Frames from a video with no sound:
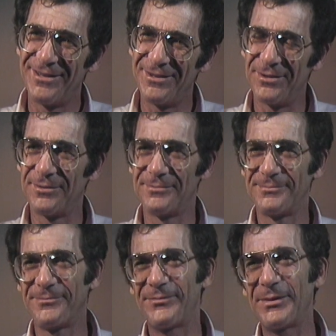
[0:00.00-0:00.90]
You know,
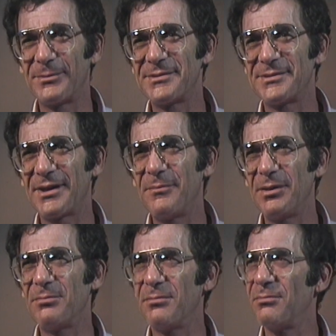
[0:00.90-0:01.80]
it was. I
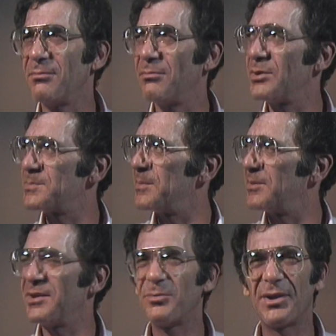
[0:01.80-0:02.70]
mean, most
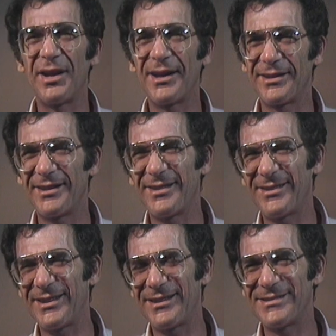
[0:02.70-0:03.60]
people didn't want to like it. They
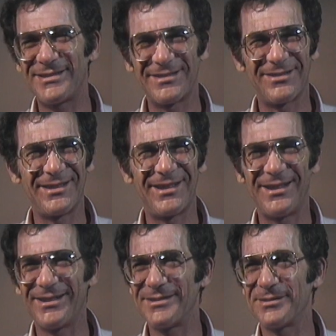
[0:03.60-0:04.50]
thought, "Oh, this is what the
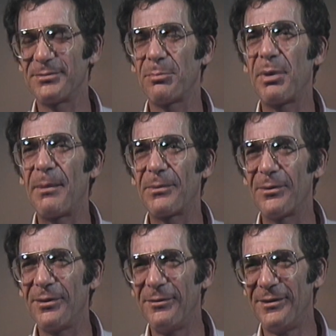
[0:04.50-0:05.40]
hell? This is a real
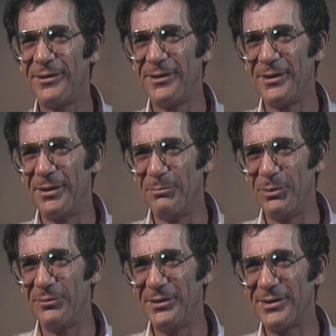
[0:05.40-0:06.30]
popcorn
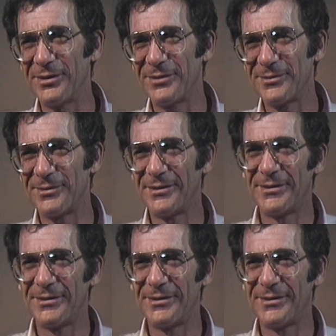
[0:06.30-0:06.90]
movie," you know.